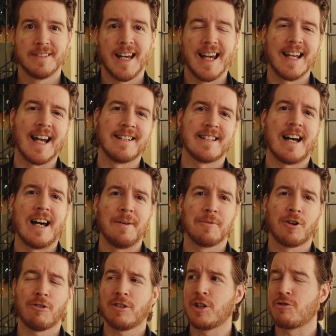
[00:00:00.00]
Hey guys, I'm
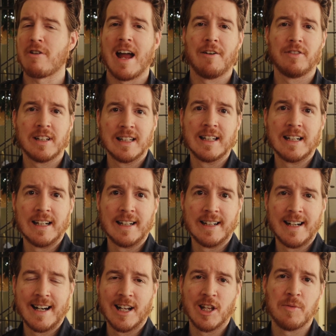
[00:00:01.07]
currently traveling
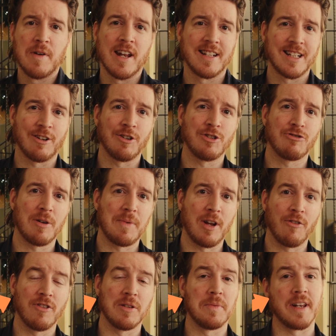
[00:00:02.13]
on a humanitarian trip here
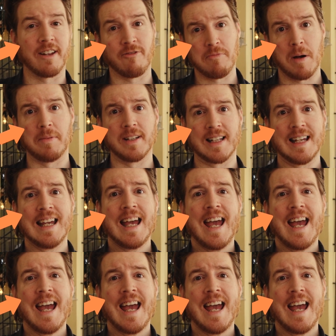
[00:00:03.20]
in the Dominican Republic